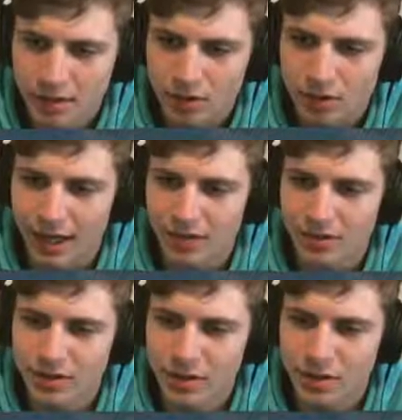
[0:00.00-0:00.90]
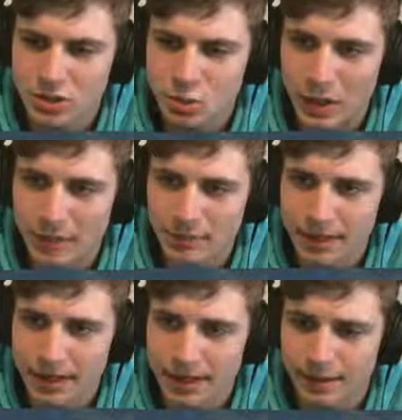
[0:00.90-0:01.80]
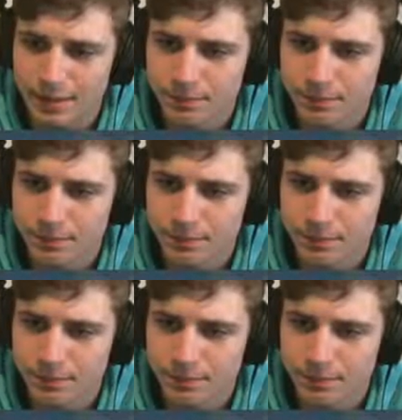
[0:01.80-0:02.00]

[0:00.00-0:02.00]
Right, so now we're just waiting mana.